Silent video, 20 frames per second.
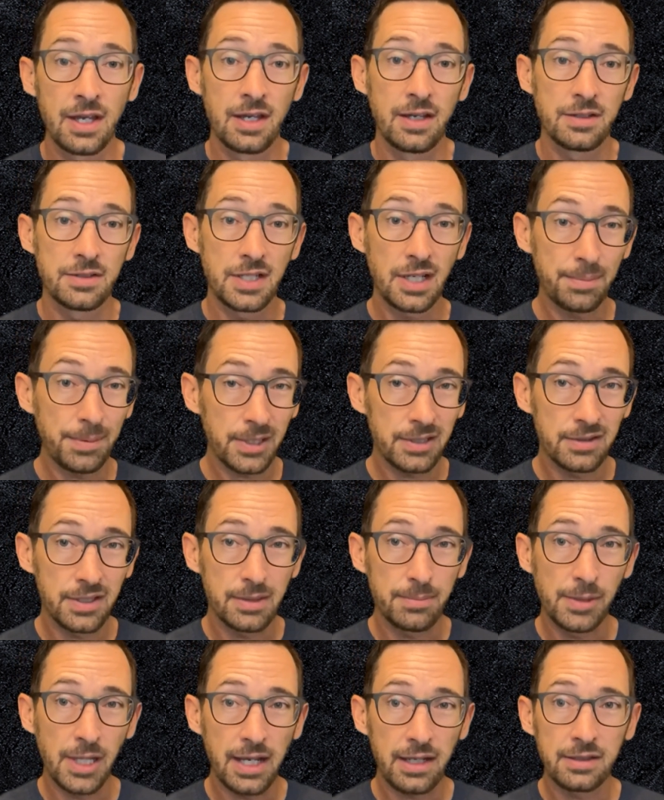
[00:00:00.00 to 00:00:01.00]
Typically,
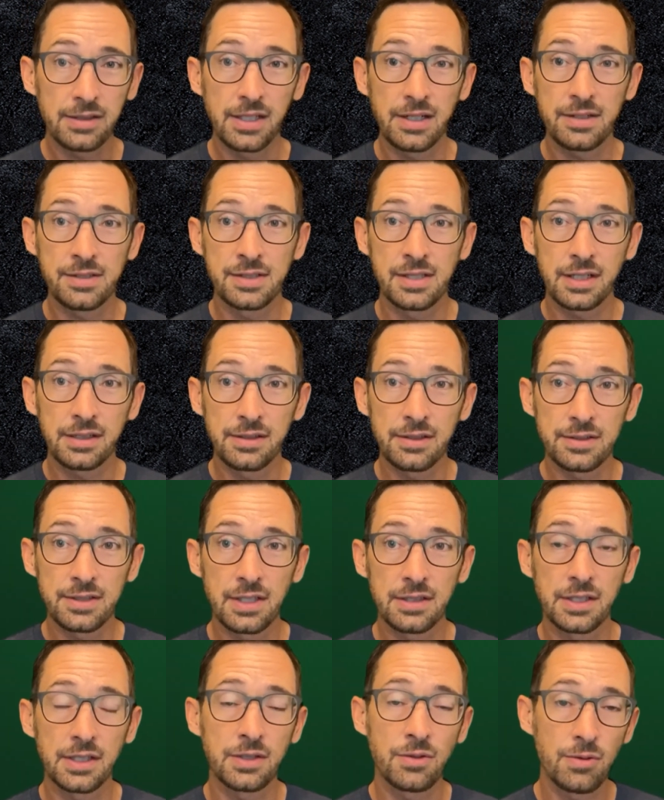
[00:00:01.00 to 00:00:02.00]
black layer signals
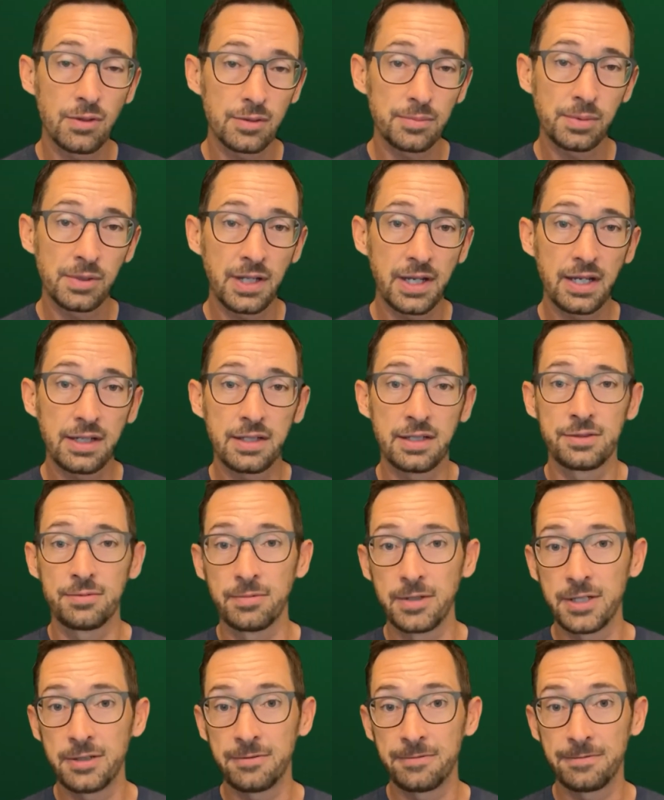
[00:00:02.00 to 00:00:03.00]
that the corn plant has
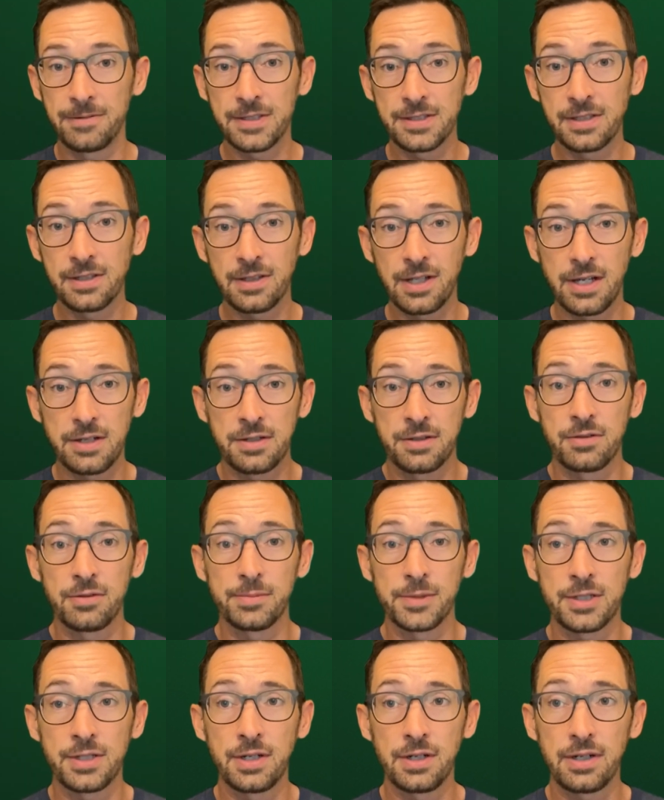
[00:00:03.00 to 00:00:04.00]
reached physiological
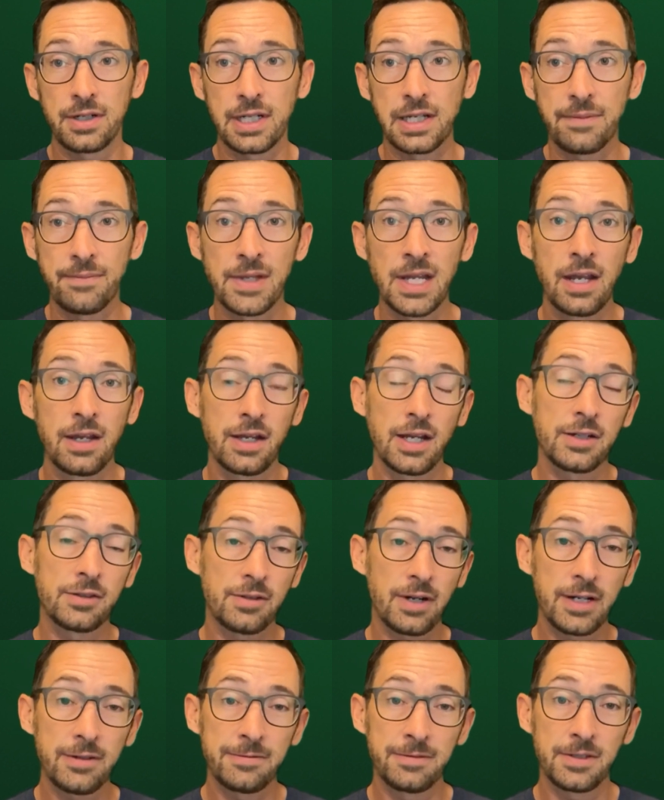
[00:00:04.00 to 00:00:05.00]
maturity and
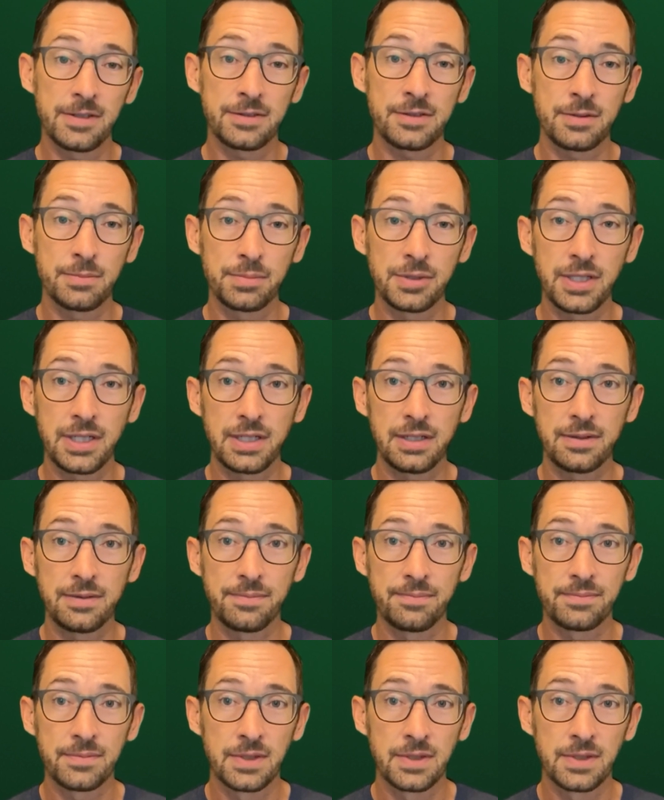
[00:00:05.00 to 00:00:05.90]
grain fill is completed.